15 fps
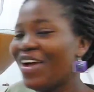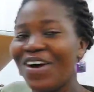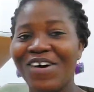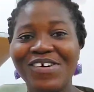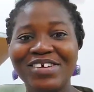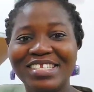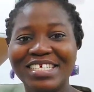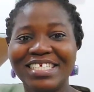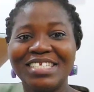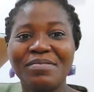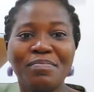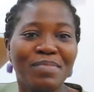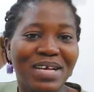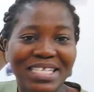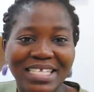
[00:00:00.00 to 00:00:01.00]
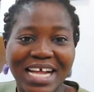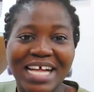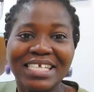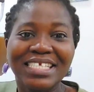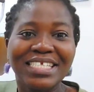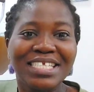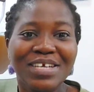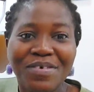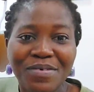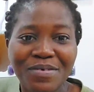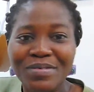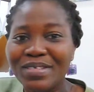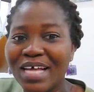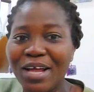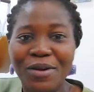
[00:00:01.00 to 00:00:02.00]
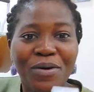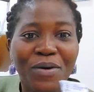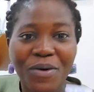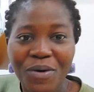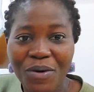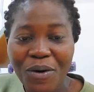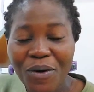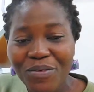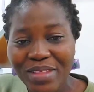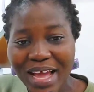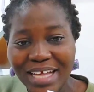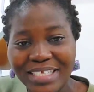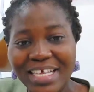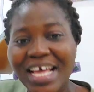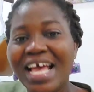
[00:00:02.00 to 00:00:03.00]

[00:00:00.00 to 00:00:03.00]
all these metal steels and all that.